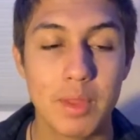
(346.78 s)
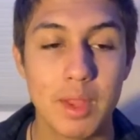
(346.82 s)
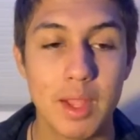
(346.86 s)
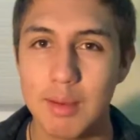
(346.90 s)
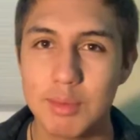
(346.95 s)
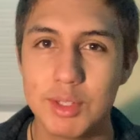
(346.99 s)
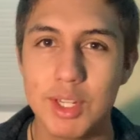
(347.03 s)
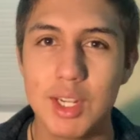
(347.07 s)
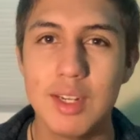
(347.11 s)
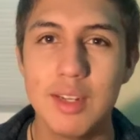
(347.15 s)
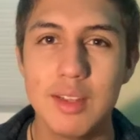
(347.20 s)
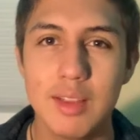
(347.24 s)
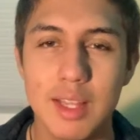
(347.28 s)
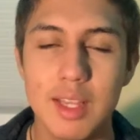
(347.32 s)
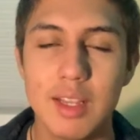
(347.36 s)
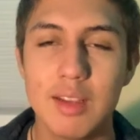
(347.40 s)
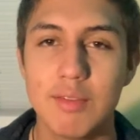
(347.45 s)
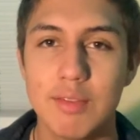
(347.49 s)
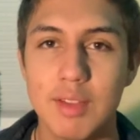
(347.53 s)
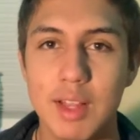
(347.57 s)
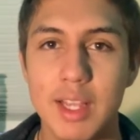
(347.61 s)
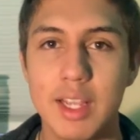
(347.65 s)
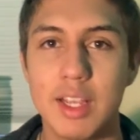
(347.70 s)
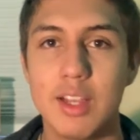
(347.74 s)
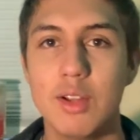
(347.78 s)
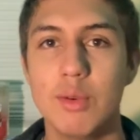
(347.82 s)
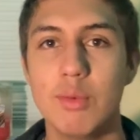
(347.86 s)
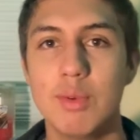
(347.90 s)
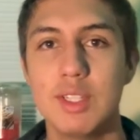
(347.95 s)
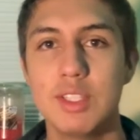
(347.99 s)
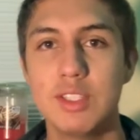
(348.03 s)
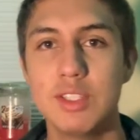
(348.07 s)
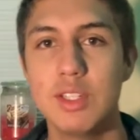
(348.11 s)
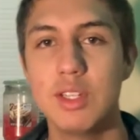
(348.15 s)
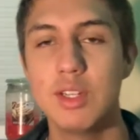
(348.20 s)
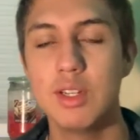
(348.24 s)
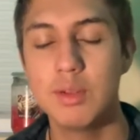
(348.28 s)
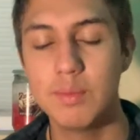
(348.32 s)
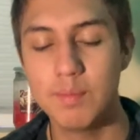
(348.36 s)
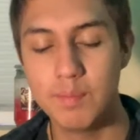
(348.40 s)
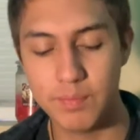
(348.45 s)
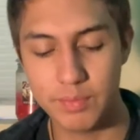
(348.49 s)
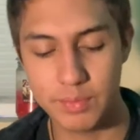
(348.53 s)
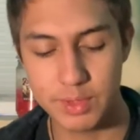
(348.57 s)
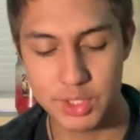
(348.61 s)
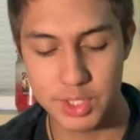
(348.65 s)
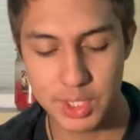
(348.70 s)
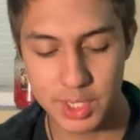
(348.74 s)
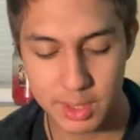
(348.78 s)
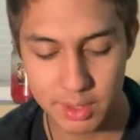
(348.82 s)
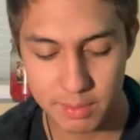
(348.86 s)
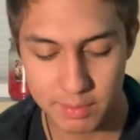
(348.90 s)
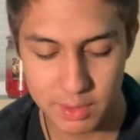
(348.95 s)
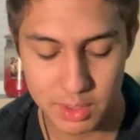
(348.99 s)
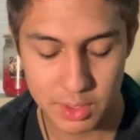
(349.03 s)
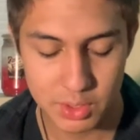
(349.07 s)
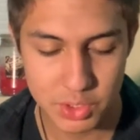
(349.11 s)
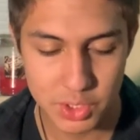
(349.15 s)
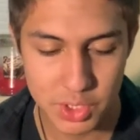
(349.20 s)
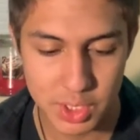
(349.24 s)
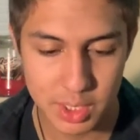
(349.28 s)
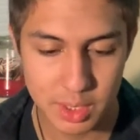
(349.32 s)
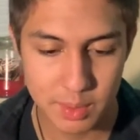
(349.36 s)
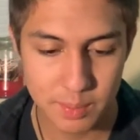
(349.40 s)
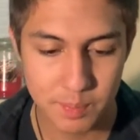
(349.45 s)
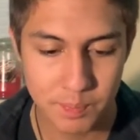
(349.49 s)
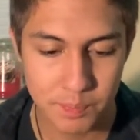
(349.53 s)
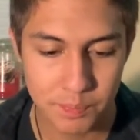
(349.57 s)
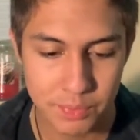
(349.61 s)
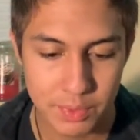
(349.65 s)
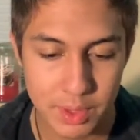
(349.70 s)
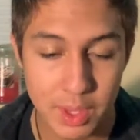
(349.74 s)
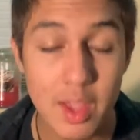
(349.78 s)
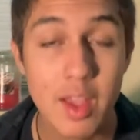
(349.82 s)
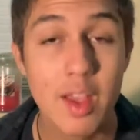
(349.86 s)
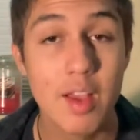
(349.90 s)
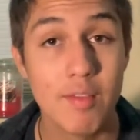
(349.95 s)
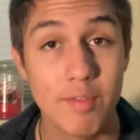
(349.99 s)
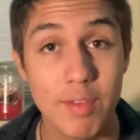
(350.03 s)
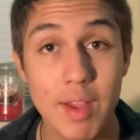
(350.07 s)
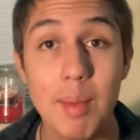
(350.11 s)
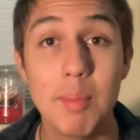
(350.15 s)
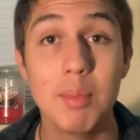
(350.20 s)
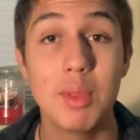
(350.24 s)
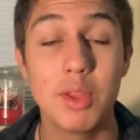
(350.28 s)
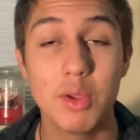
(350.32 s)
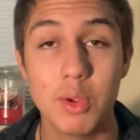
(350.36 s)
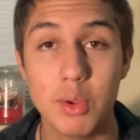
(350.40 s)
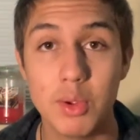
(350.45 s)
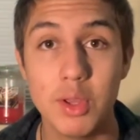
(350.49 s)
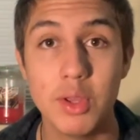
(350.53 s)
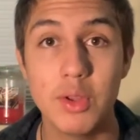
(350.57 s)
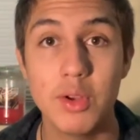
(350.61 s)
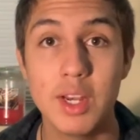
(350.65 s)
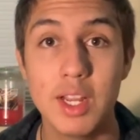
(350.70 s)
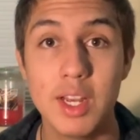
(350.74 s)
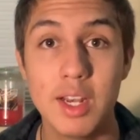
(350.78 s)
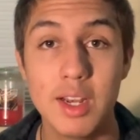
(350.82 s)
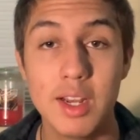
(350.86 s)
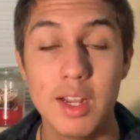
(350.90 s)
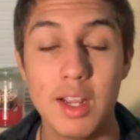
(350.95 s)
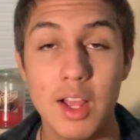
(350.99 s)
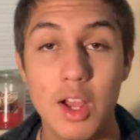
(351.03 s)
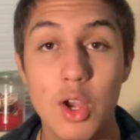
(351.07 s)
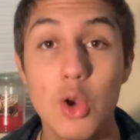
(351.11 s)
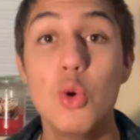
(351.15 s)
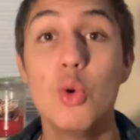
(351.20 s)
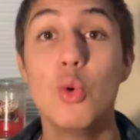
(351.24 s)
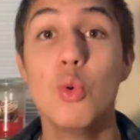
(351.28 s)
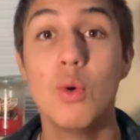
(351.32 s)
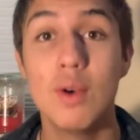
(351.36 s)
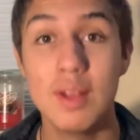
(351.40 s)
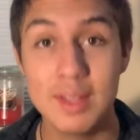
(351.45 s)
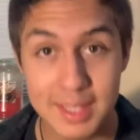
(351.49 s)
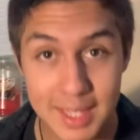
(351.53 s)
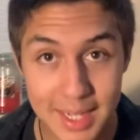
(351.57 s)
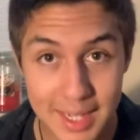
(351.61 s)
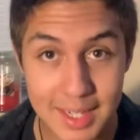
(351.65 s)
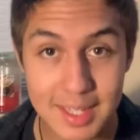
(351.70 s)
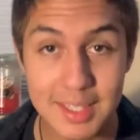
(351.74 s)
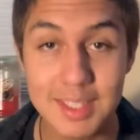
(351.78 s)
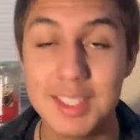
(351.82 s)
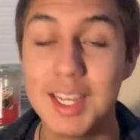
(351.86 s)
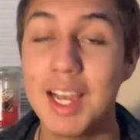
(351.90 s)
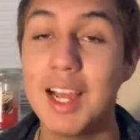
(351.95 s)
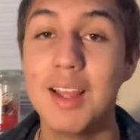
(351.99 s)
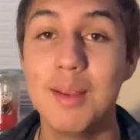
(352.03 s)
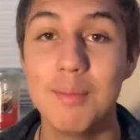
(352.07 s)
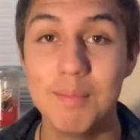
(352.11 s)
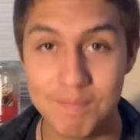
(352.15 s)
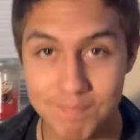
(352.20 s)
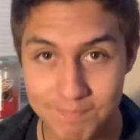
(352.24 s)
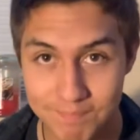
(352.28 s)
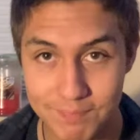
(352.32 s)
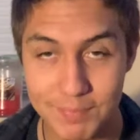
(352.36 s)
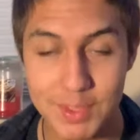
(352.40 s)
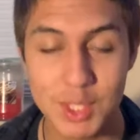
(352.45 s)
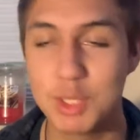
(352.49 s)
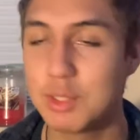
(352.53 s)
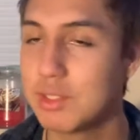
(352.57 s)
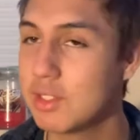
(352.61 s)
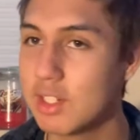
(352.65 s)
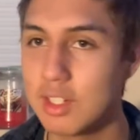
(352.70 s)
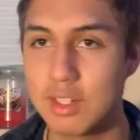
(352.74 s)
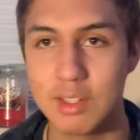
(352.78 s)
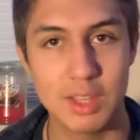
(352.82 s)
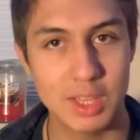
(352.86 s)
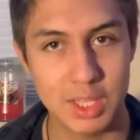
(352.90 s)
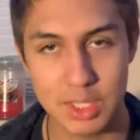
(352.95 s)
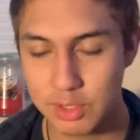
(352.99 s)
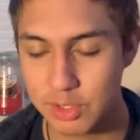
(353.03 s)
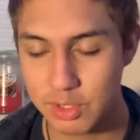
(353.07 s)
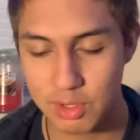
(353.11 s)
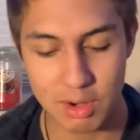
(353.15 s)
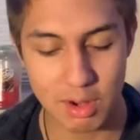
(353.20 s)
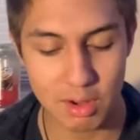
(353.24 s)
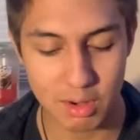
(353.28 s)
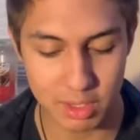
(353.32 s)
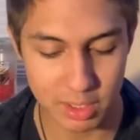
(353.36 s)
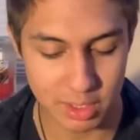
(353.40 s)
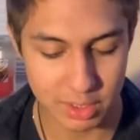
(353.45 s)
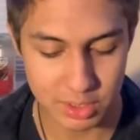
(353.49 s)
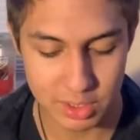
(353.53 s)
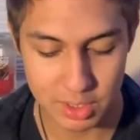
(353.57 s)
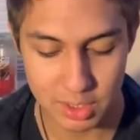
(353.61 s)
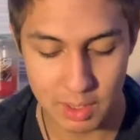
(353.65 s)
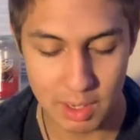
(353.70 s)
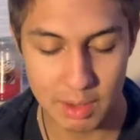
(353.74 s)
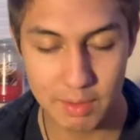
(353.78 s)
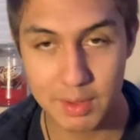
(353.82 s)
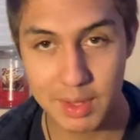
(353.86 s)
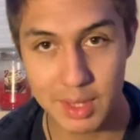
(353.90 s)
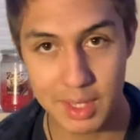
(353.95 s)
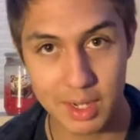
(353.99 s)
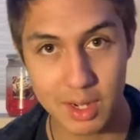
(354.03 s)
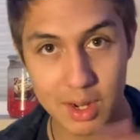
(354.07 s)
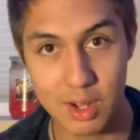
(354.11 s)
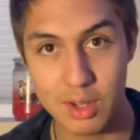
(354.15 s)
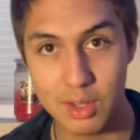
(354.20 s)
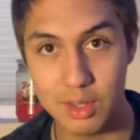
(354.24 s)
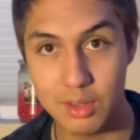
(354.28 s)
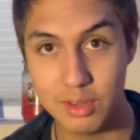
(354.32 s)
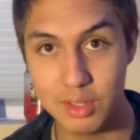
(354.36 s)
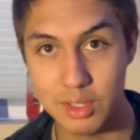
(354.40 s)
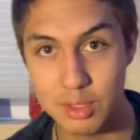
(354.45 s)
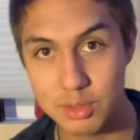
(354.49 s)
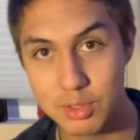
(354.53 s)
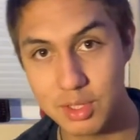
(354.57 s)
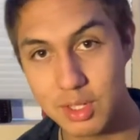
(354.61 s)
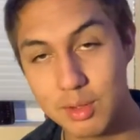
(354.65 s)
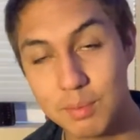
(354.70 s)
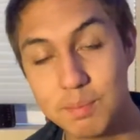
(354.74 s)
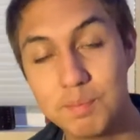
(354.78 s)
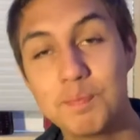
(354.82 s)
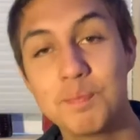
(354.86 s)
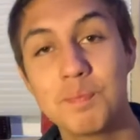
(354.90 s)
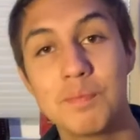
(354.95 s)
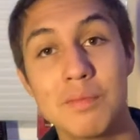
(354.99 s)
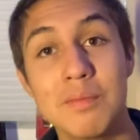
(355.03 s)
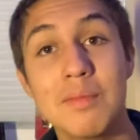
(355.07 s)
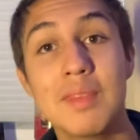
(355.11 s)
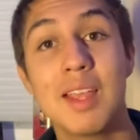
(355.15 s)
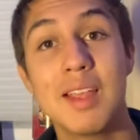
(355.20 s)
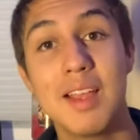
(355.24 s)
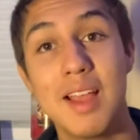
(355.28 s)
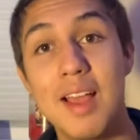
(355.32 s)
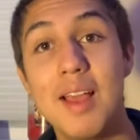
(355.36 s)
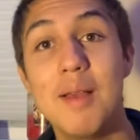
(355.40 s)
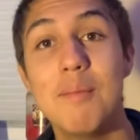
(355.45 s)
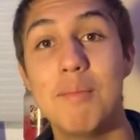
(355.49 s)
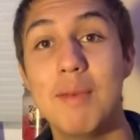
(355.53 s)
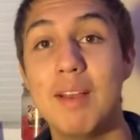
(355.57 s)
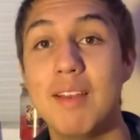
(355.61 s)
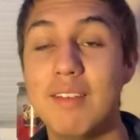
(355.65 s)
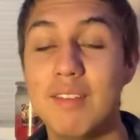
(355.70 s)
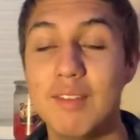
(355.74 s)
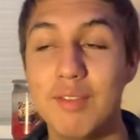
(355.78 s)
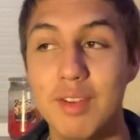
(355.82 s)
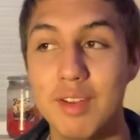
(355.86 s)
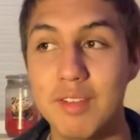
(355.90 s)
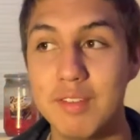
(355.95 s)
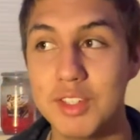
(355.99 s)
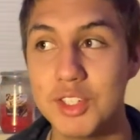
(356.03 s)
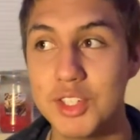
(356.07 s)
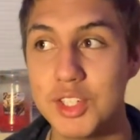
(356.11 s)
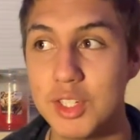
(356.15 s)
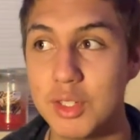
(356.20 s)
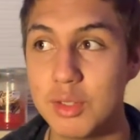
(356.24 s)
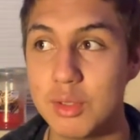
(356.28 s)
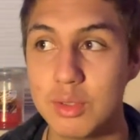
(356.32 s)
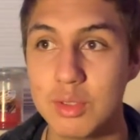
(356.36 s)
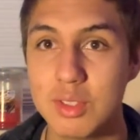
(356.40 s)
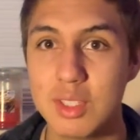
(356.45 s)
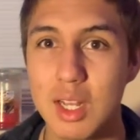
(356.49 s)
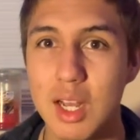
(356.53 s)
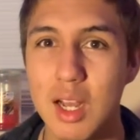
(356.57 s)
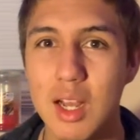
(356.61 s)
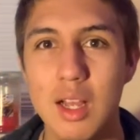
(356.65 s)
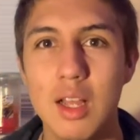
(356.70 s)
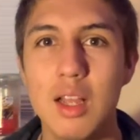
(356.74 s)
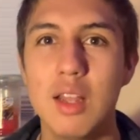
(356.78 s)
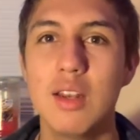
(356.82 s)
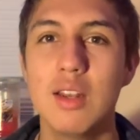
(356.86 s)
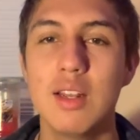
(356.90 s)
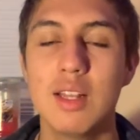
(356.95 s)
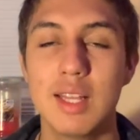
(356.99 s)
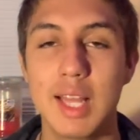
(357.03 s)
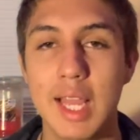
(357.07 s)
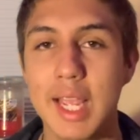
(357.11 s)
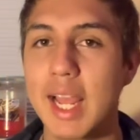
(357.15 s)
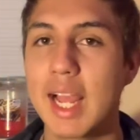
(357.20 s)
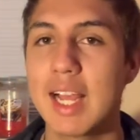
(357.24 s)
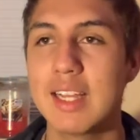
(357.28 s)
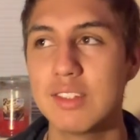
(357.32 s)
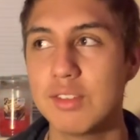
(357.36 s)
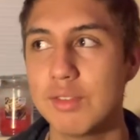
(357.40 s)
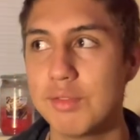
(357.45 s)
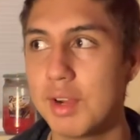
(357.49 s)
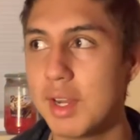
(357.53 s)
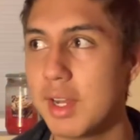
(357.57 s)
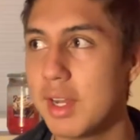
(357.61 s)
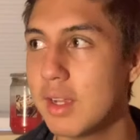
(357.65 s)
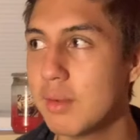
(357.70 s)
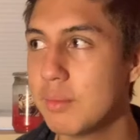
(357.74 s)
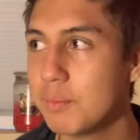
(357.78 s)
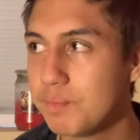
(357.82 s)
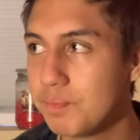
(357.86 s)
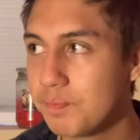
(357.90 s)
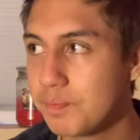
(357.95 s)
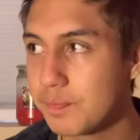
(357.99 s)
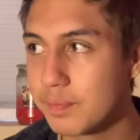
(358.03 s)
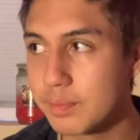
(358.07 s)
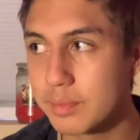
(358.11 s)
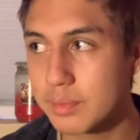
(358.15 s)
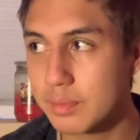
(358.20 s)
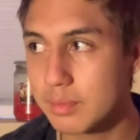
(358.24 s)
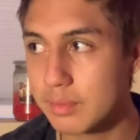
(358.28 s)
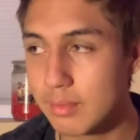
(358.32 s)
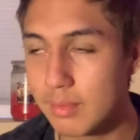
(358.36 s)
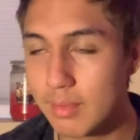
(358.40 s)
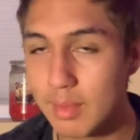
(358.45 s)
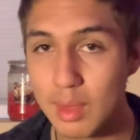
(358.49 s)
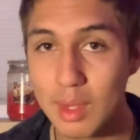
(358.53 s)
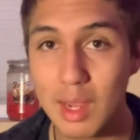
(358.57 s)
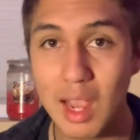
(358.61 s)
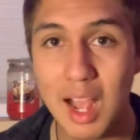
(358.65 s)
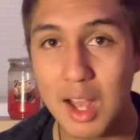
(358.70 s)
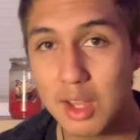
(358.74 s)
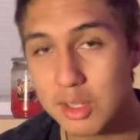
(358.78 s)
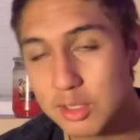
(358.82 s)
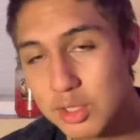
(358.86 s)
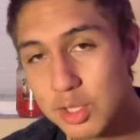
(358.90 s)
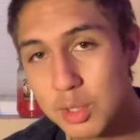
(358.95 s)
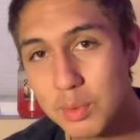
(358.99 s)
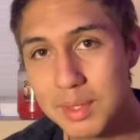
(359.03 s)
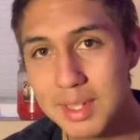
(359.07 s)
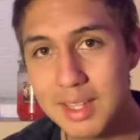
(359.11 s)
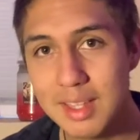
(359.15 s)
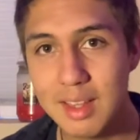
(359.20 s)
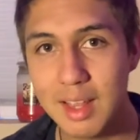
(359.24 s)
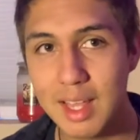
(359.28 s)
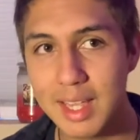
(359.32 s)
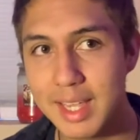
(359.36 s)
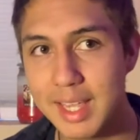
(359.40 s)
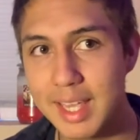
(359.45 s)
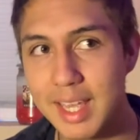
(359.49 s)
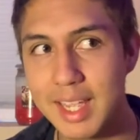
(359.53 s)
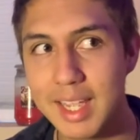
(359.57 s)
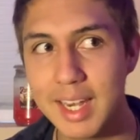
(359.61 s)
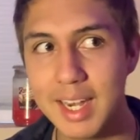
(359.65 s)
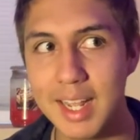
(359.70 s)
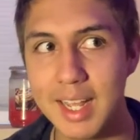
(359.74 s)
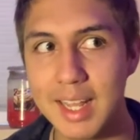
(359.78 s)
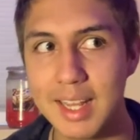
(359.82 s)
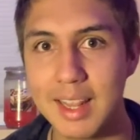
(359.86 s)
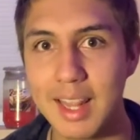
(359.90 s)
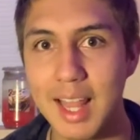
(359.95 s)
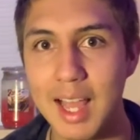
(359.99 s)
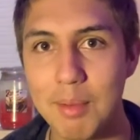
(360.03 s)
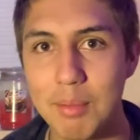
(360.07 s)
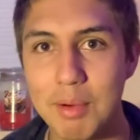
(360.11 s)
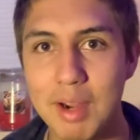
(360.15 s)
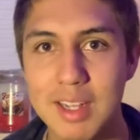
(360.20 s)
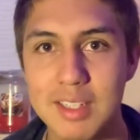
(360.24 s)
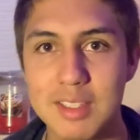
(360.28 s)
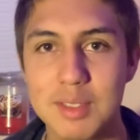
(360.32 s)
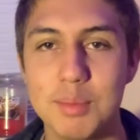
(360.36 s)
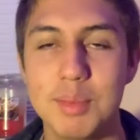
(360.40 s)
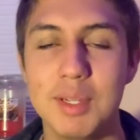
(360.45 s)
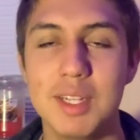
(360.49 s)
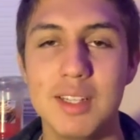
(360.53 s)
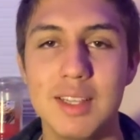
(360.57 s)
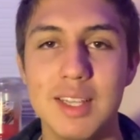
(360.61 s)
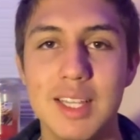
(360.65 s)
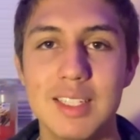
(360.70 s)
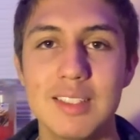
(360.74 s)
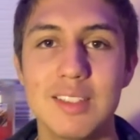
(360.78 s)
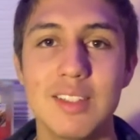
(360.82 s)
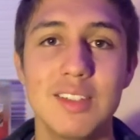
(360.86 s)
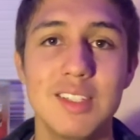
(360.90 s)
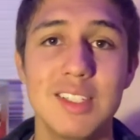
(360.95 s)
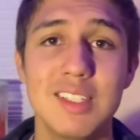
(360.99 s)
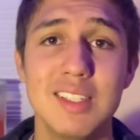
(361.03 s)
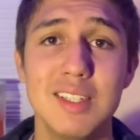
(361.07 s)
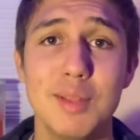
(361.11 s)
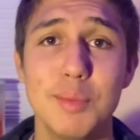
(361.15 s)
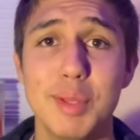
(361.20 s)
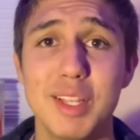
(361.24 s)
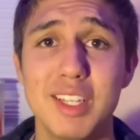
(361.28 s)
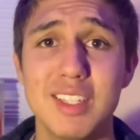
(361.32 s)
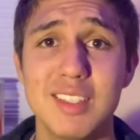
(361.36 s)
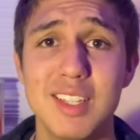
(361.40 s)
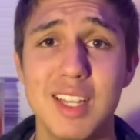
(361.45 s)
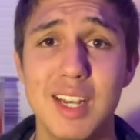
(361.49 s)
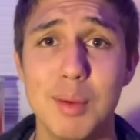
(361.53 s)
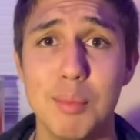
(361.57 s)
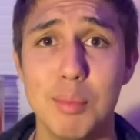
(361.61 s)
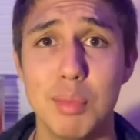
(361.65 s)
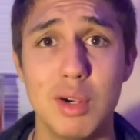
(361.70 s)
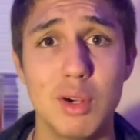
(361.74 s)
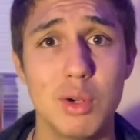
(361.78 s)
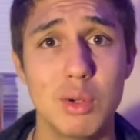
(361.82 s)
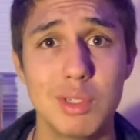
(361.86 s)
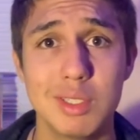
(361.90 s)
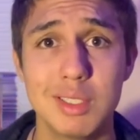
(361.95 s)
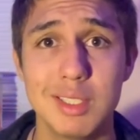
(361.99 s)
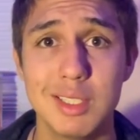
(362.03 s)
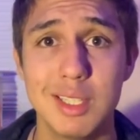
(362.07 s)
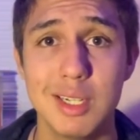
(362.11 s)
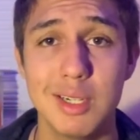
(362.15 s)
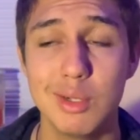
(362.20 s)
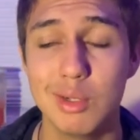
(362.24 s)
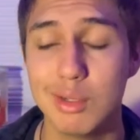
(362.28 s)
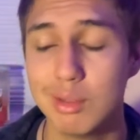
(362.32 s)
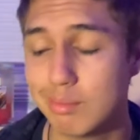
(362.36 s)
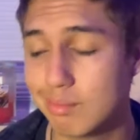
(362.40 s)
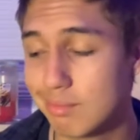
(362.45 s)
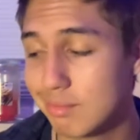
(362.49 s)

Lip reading: I'm trying to think of like good ones, you know? Jane the Virgin, Family Reunion, ooh, One Day at a Time. Those are all good, so I feel like all of those are my favorite shows, like as of right now. I also really like Kicking It and Lab Rats, but that's on Disney Plus and I'm broke, so.